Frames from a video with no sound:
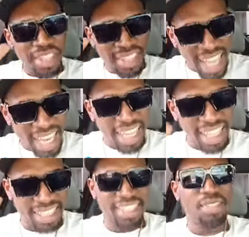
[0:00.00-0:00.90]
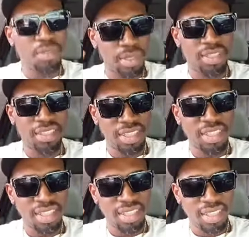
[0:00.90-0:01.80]
take it, youth,
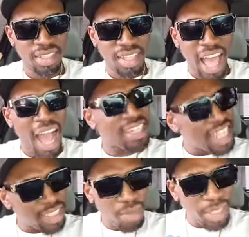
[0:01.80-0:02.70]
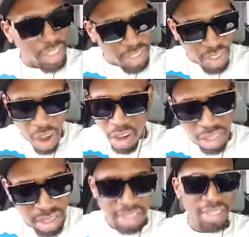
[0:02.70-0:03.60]
and that's what I'm
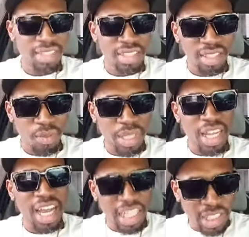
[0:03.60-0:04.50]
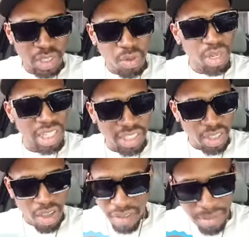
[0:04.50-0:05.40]
done with Andrew Holness
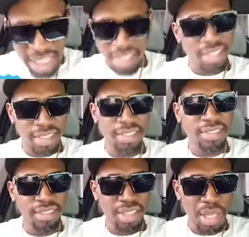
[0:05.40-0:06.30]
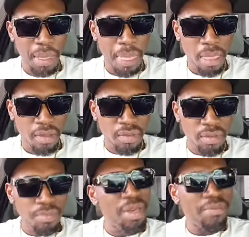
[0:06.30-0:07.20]
government, you know.
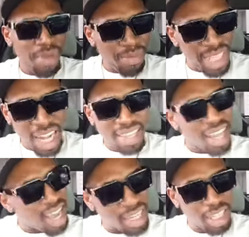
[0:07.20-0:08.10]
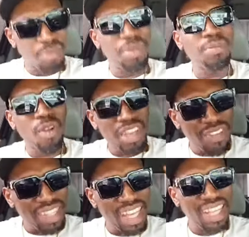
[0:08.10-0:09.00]
Remember me that talking to people, oh, you have to
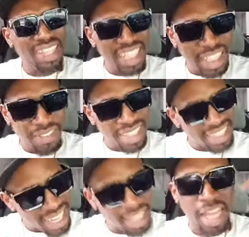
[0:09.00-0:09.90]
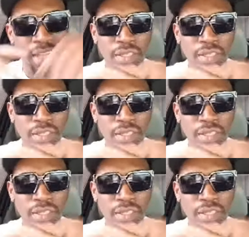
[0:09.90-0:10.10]
tell kids to take that.